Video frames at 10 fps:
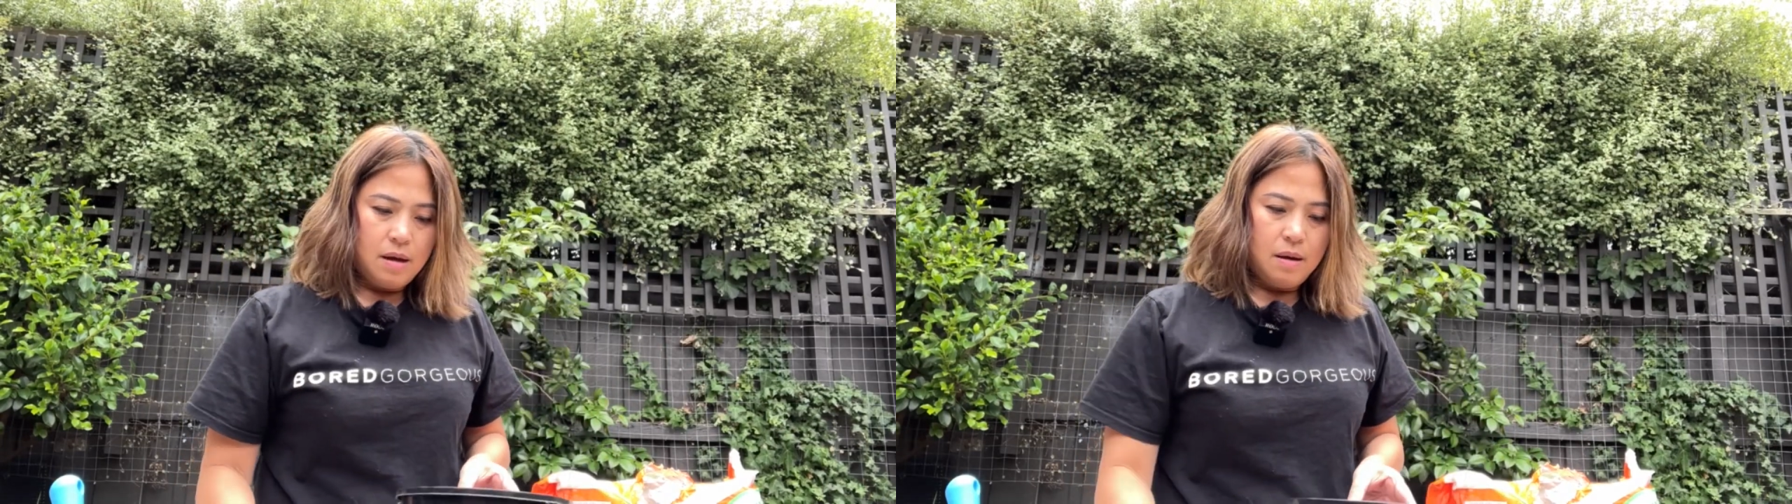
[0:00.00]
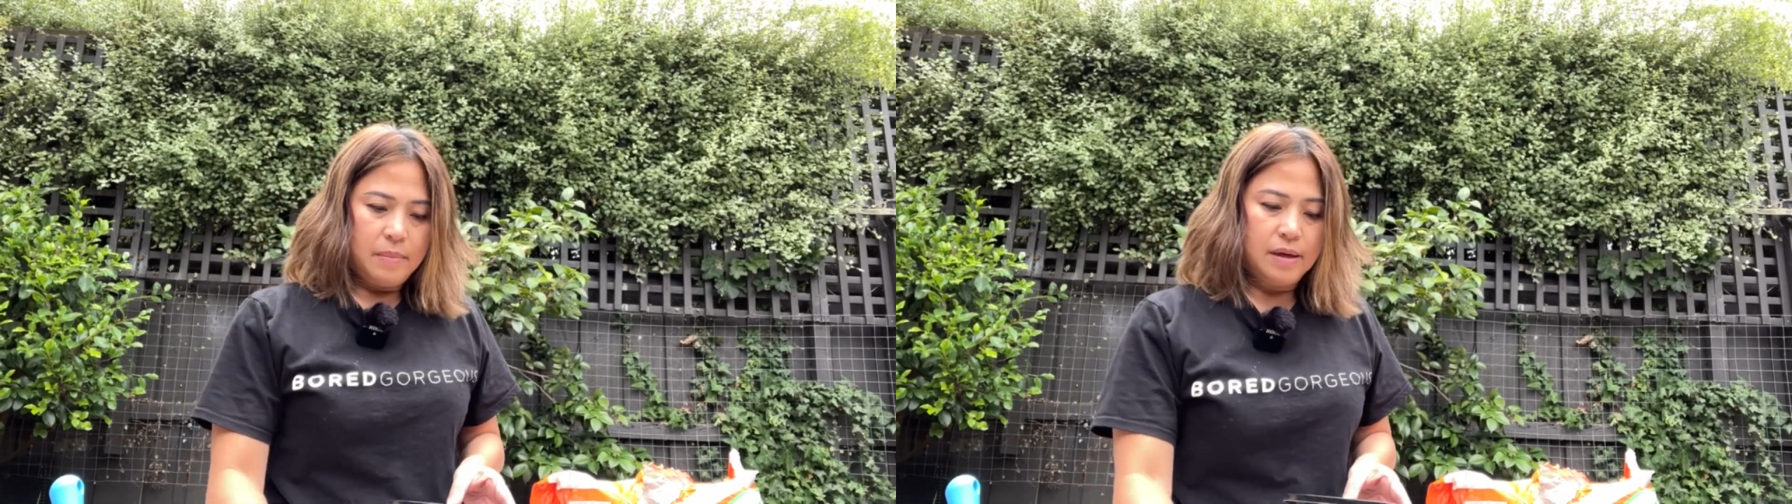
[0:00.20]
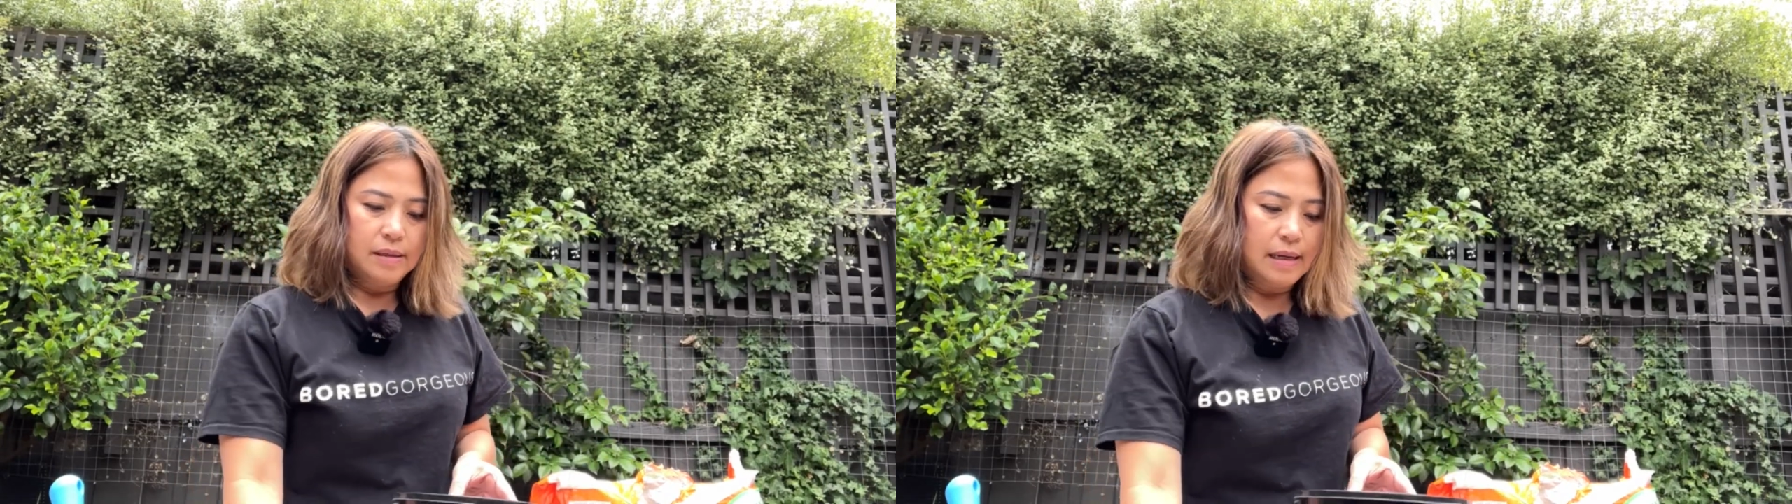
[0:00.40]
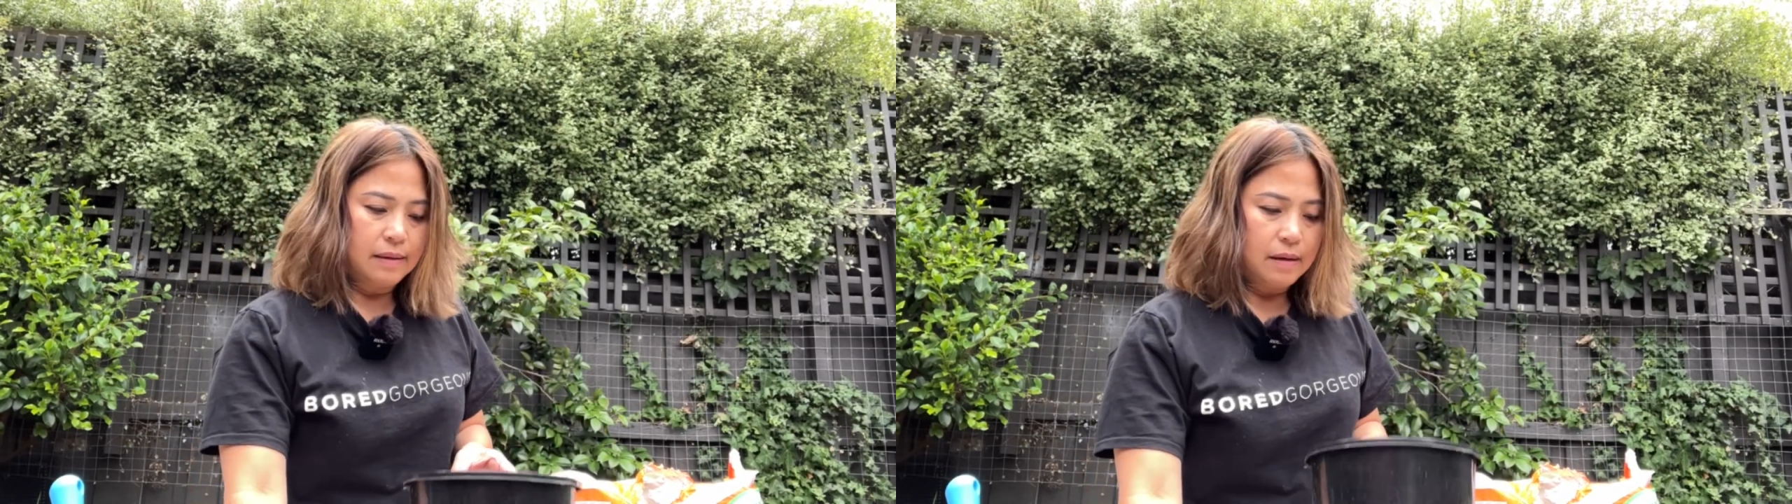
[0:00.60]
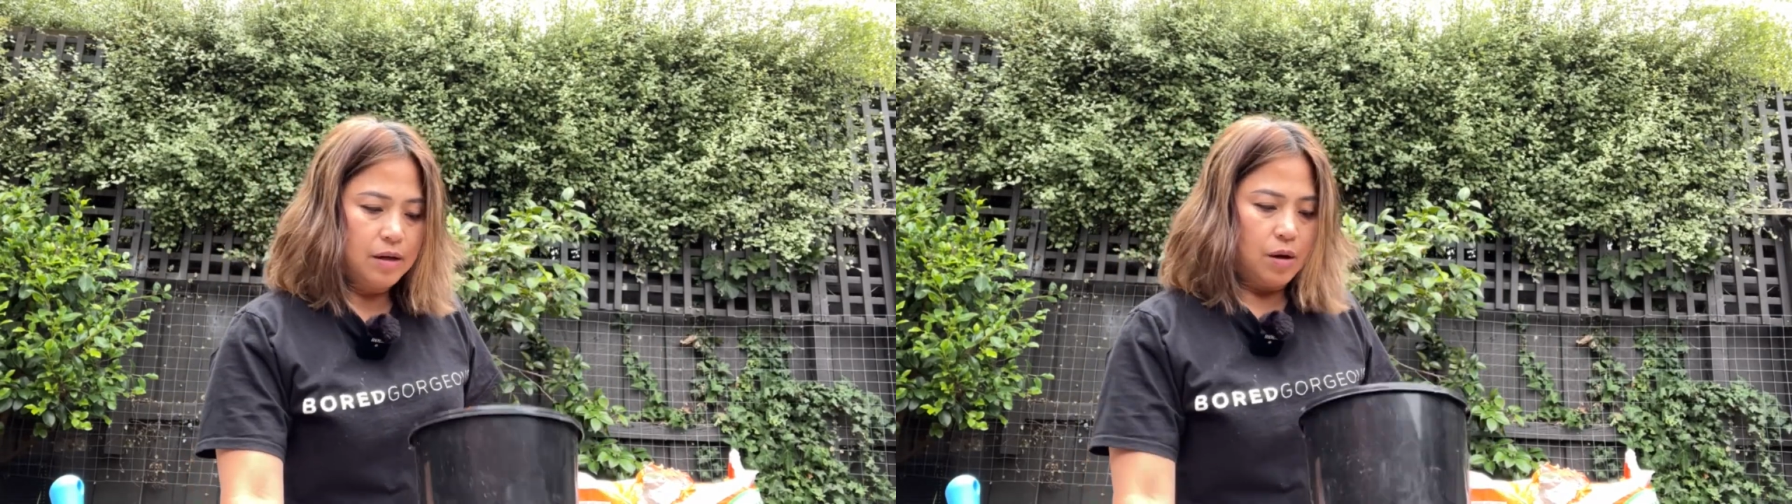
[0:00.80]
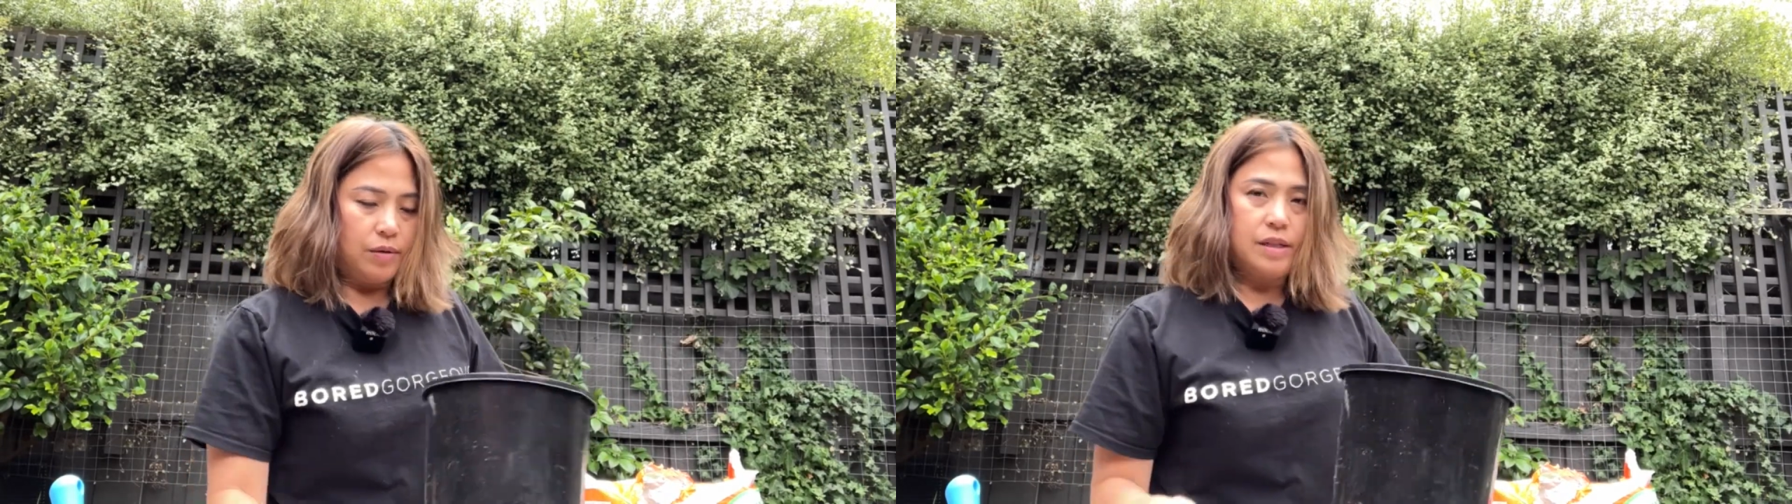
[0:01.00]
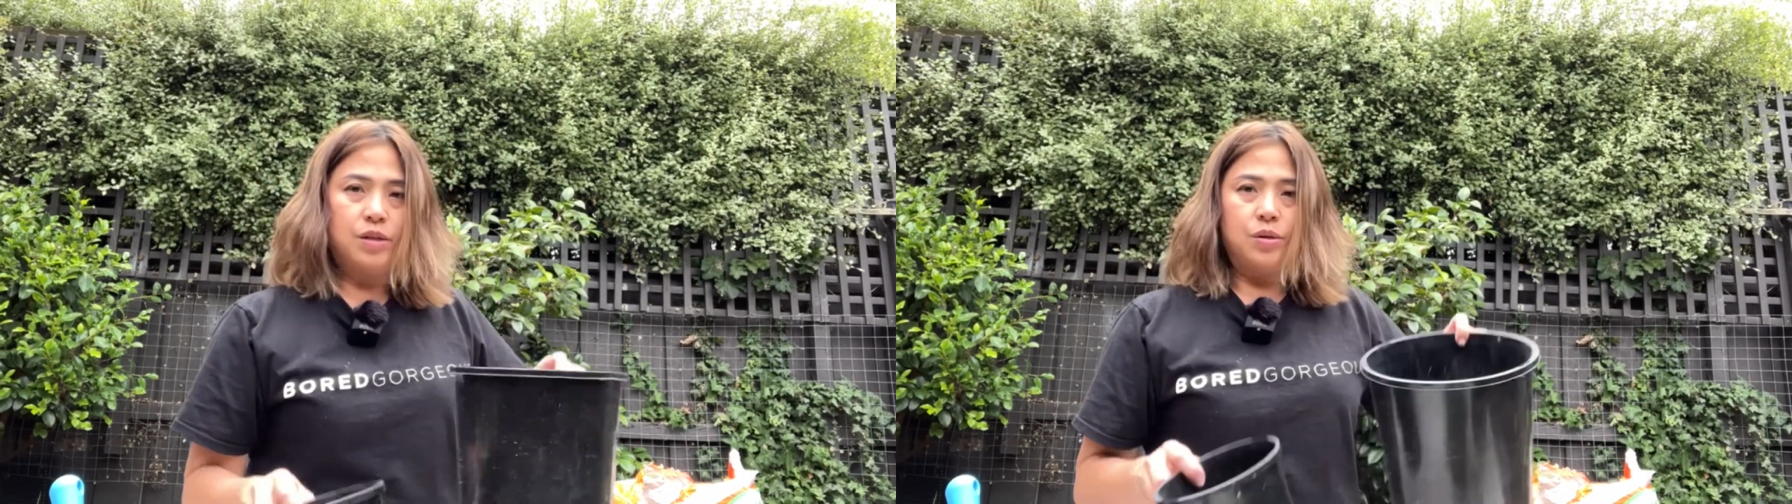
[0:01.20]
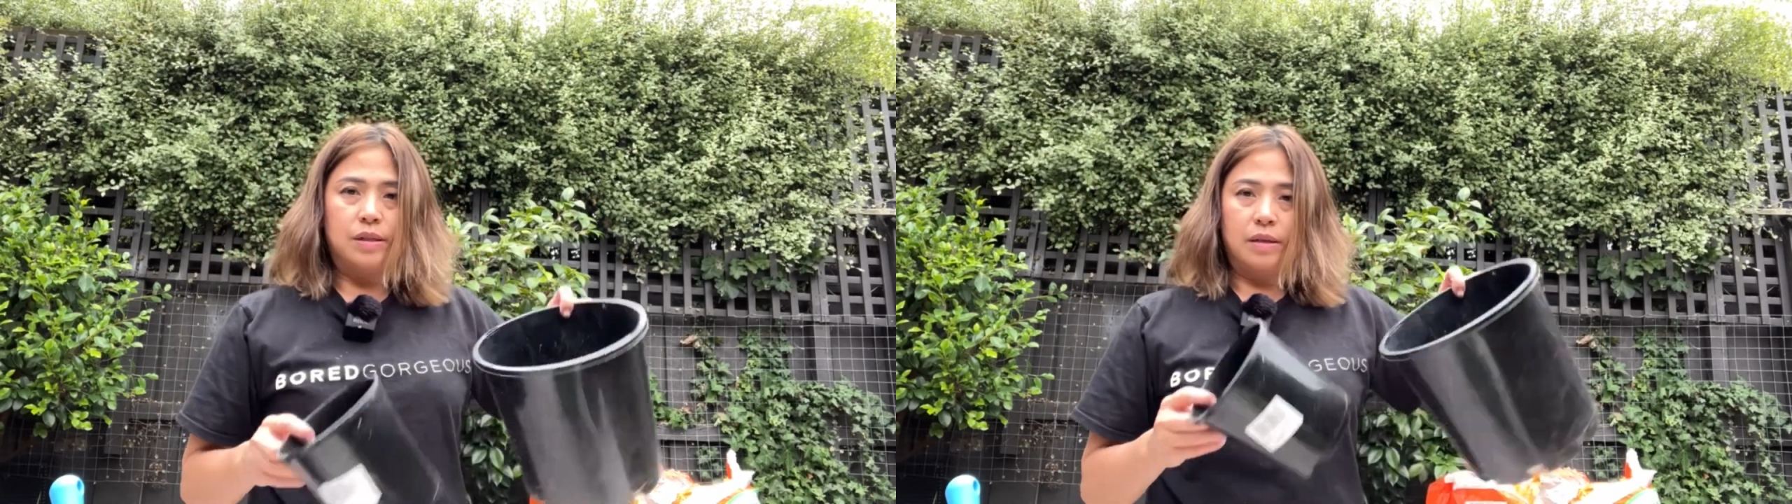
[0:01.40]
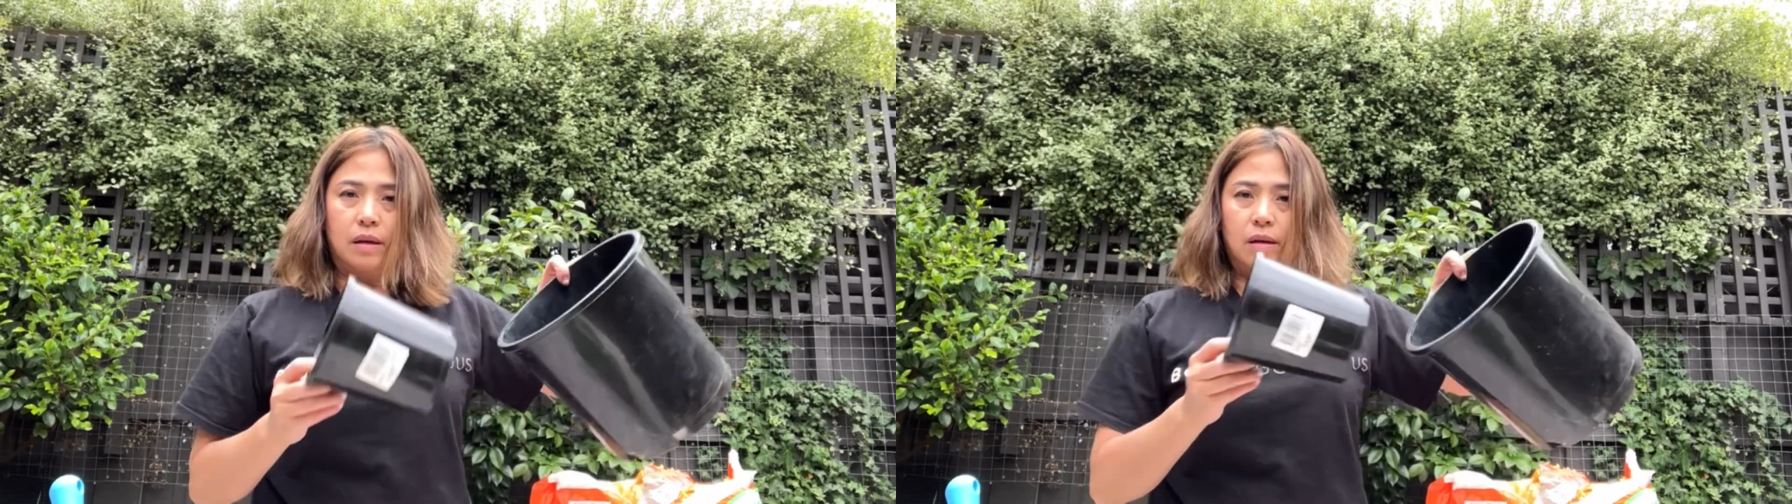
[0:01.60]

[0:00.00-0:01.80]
because this uses